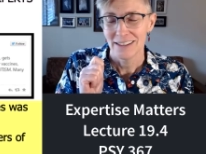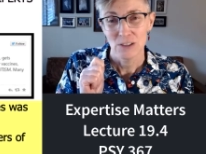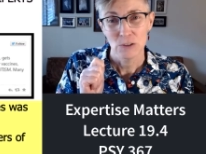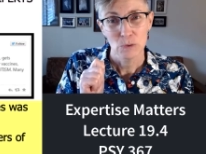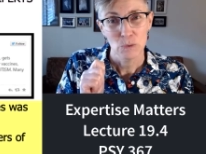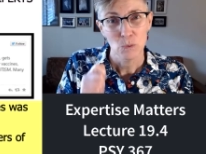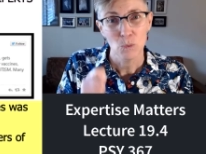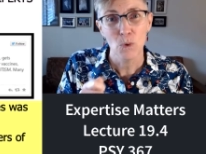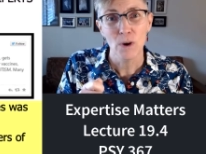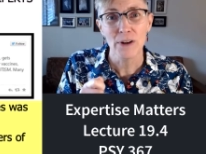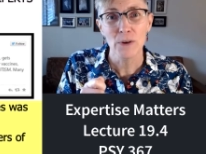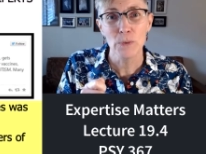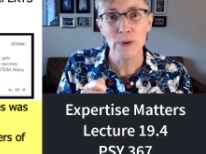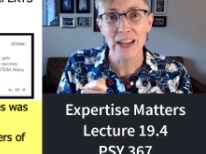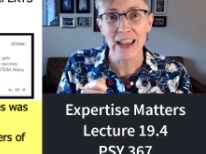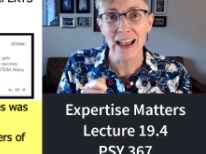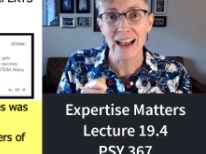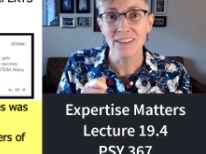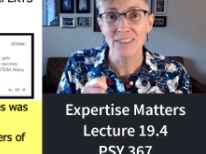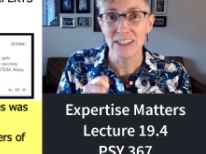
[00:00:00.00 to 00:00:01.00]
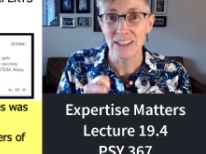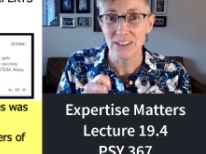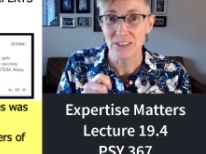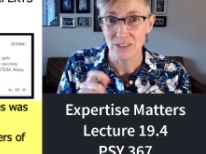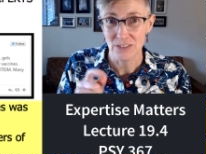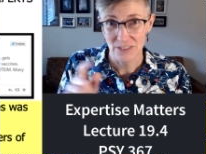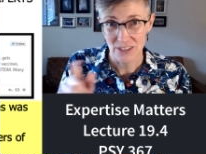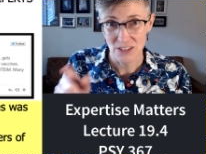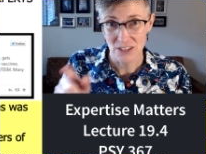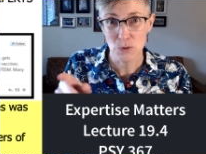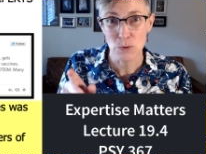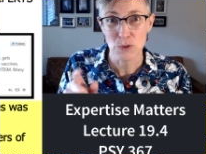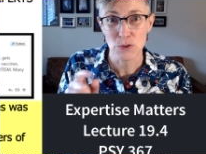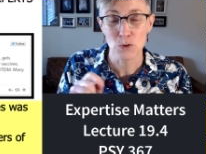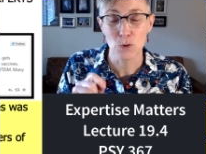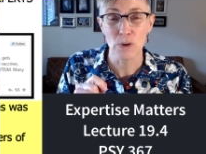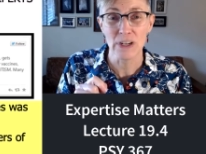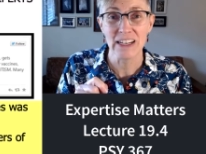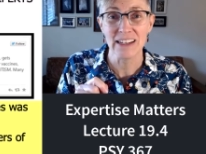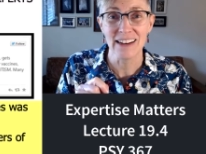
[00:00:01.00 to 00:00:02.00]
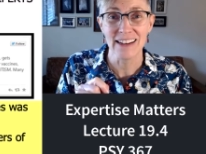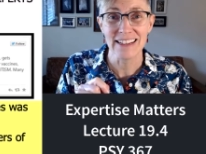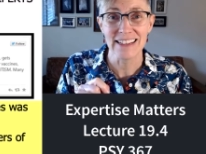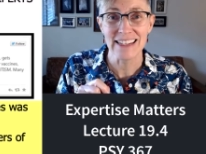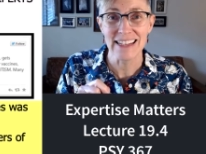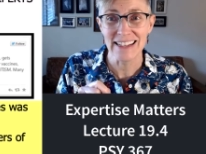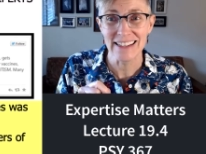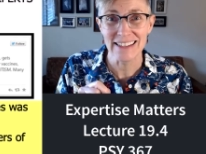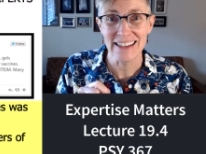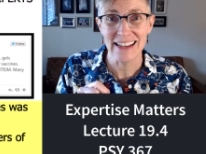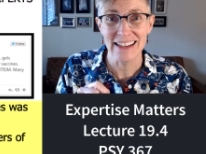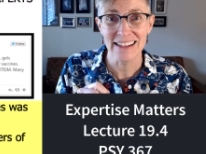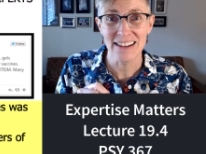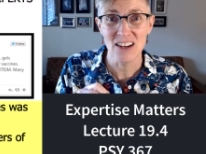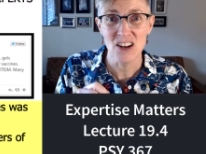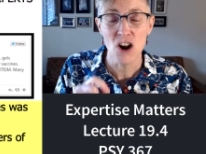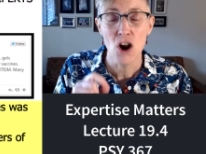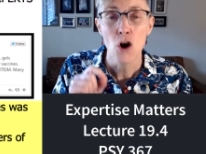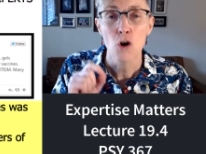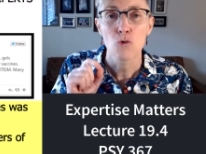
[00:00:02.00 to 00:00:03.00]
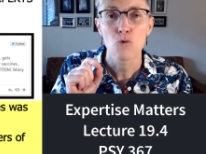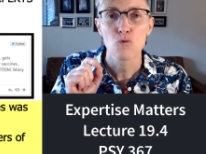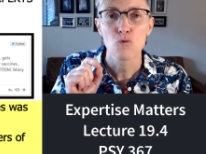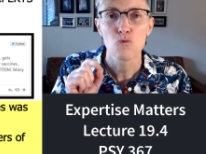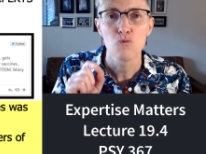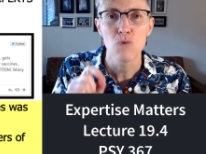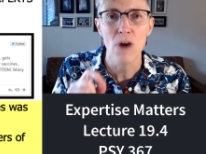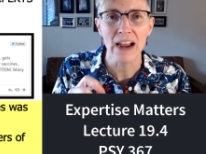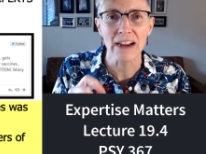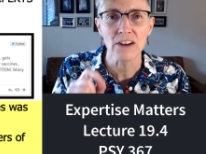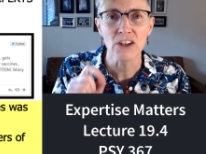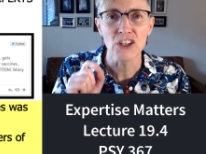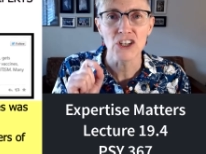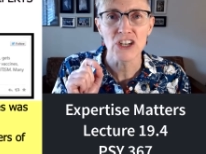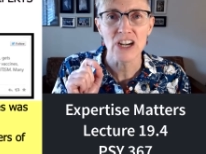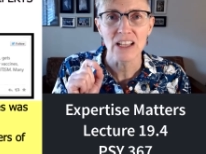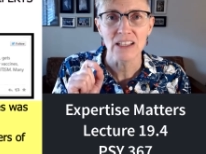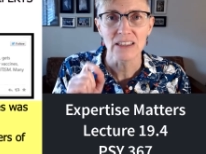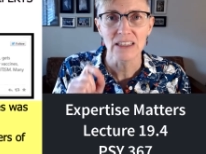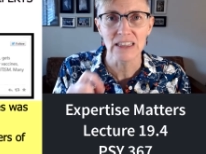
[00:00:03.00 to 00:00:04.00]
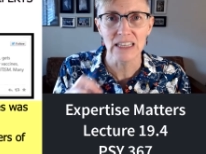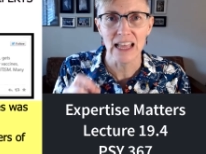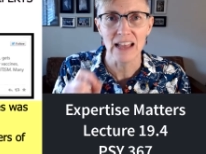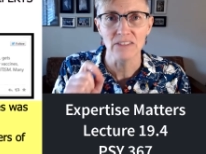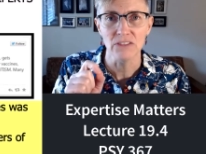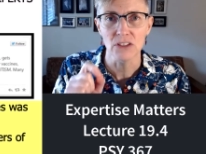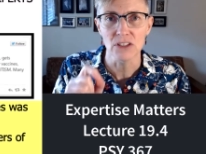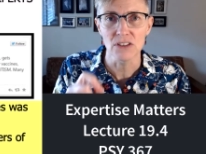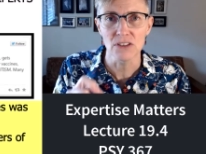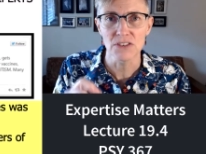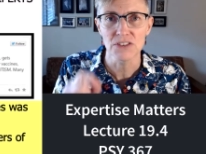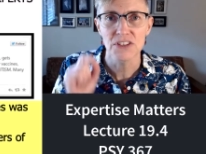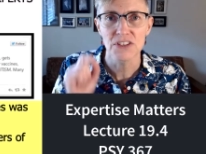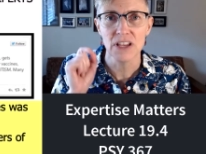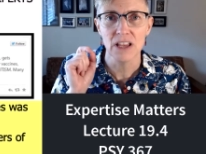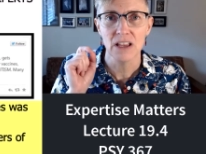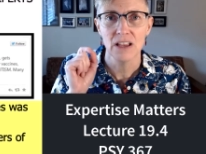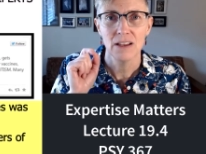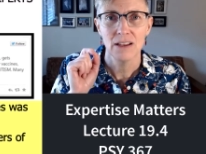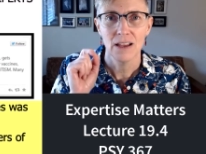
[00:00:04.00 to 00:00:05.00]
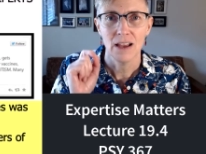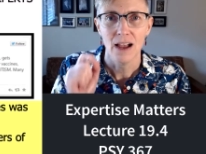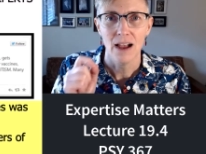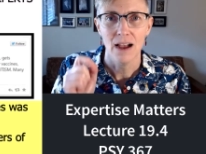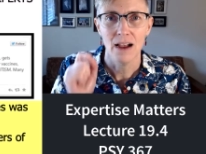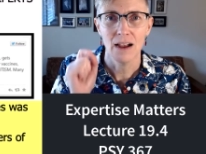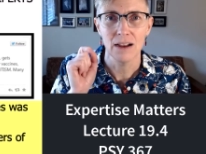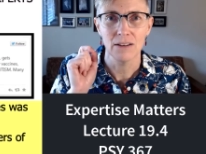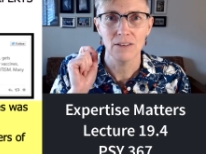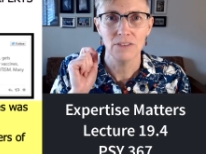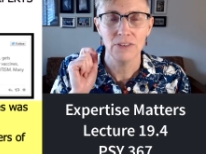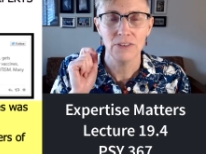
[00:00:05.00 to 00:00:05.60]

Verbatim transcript: What do we have in this was 2019 data? record levels of